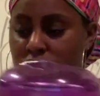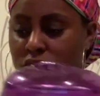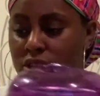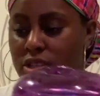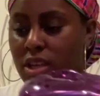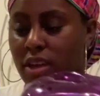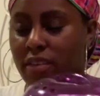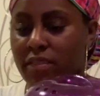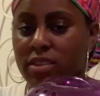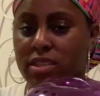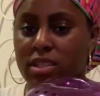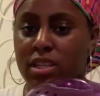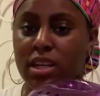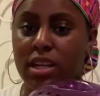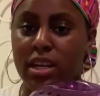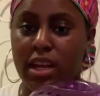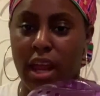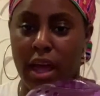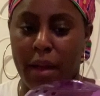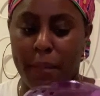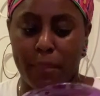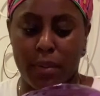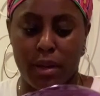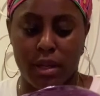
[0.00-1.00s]
She's obviously
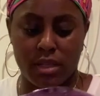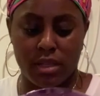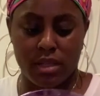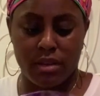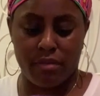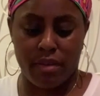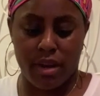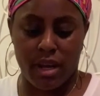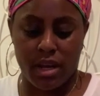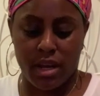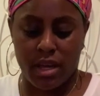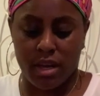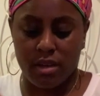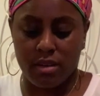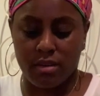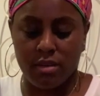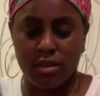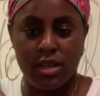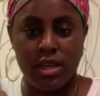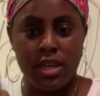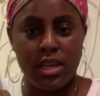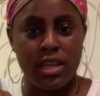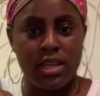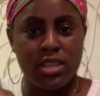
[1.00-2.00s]
not plugged in right now.
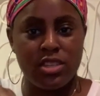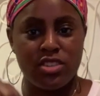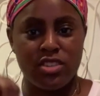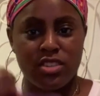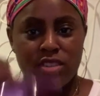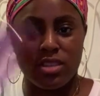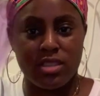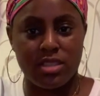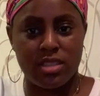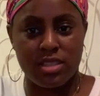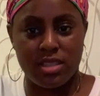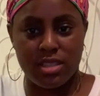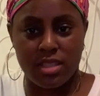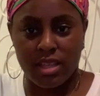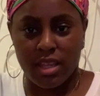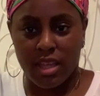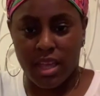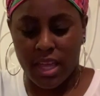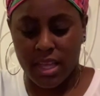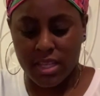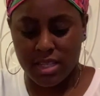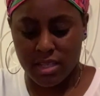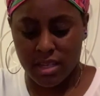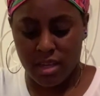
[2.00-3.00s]
She just
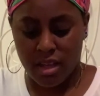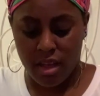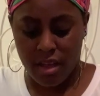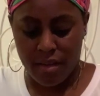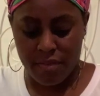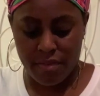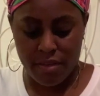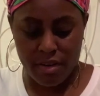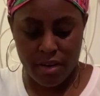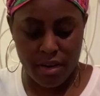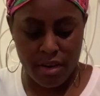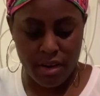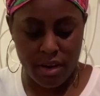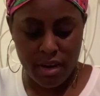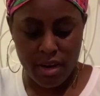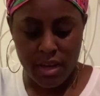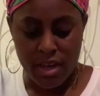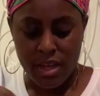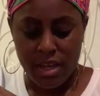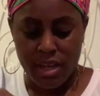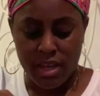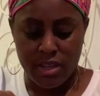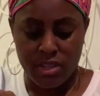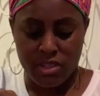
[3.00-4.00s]
has a cover.
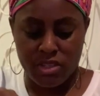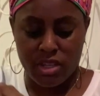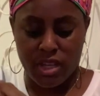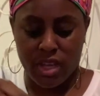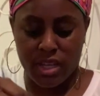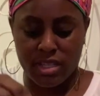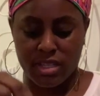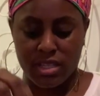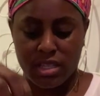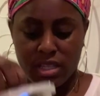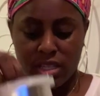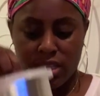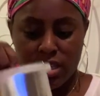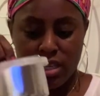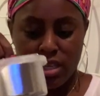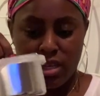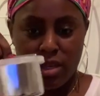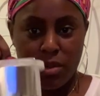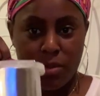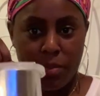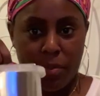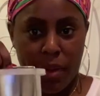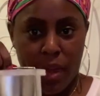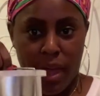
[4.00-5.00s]
She has
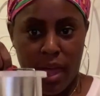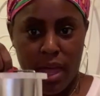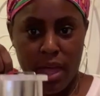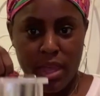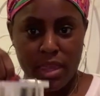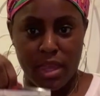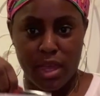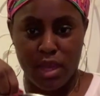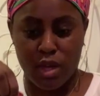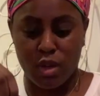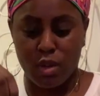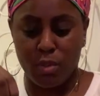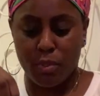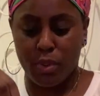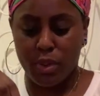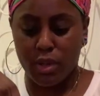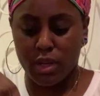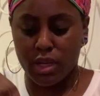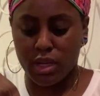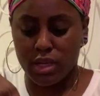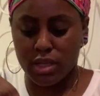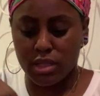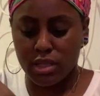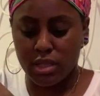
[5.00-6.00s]
the pan that you put
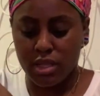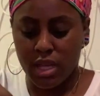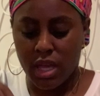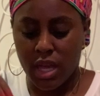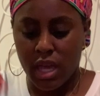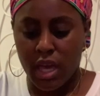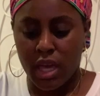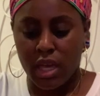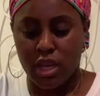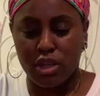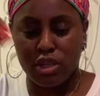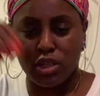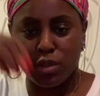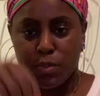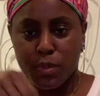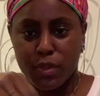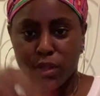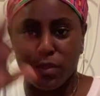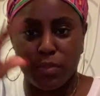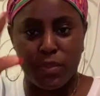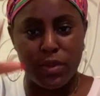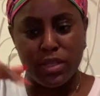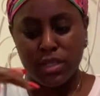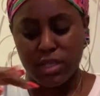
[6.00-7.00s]
in. You just put
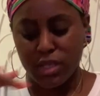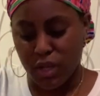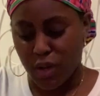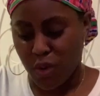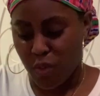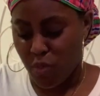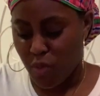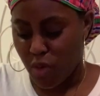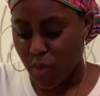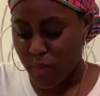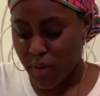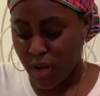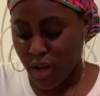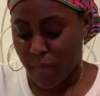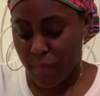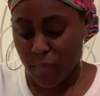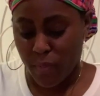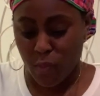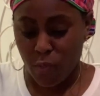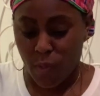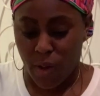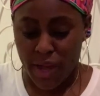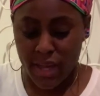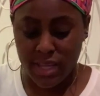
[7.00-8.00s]
the beads in here, warm it up,
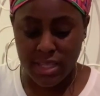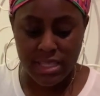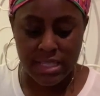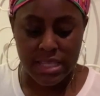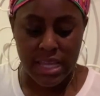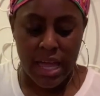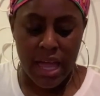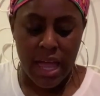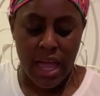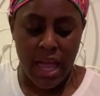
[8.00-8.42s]
and wax.